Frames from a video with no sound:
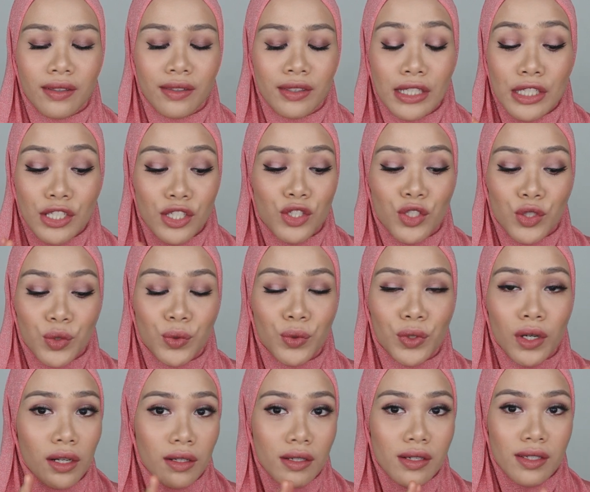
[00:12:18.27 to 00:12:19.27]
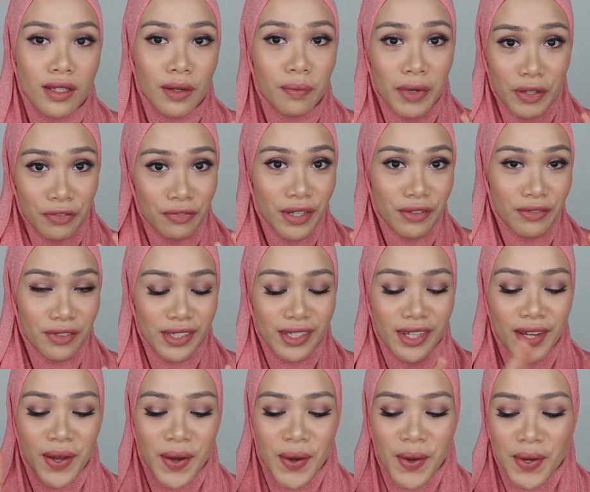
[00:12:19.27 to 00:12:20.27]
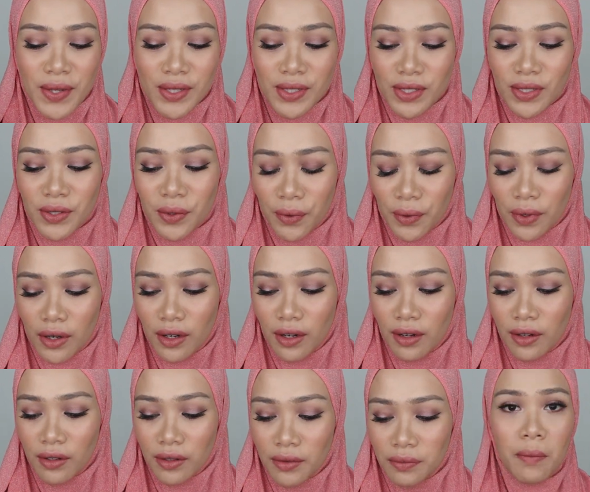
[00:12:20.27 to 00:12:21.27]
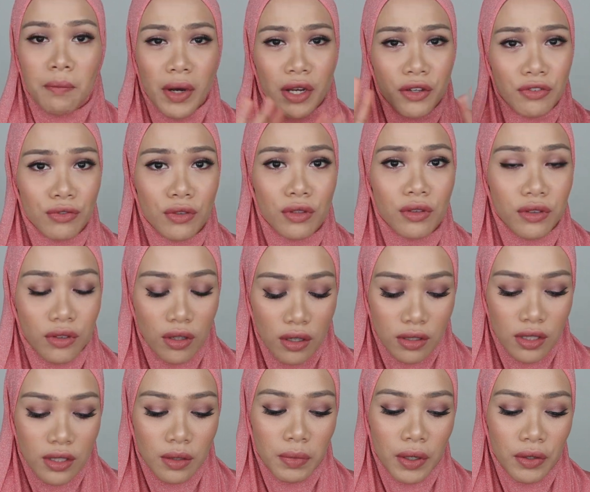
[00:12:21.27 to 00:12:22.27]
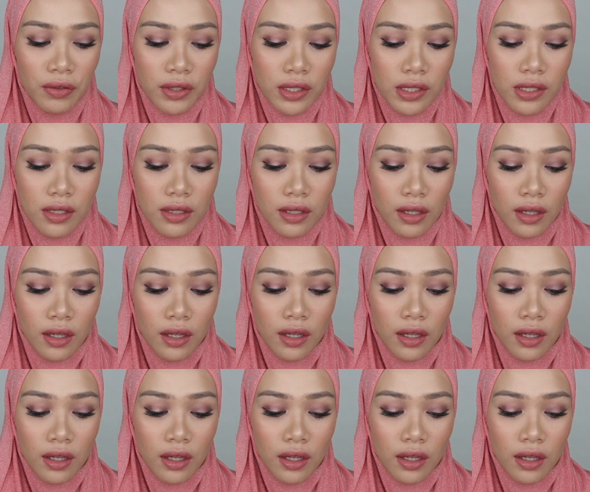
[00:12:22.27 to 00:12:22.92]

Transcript: these two colors are my favorite. So, my full thoughts about this.